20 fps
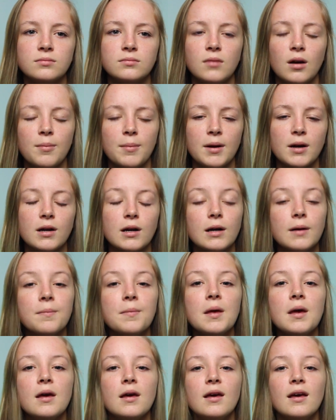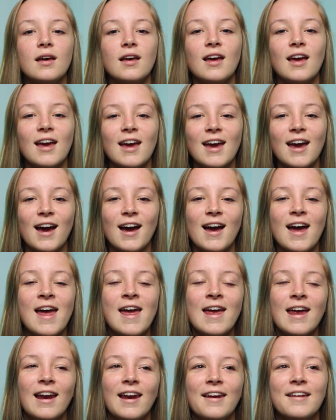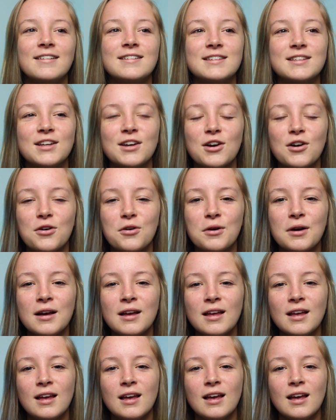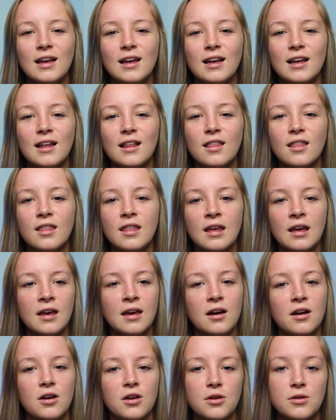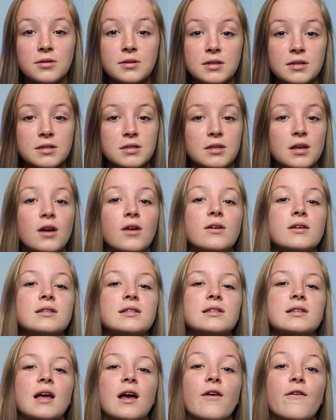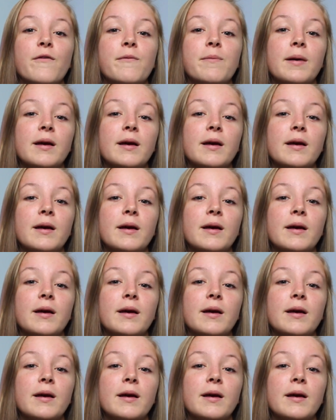America, and so they are used to snow and stuff.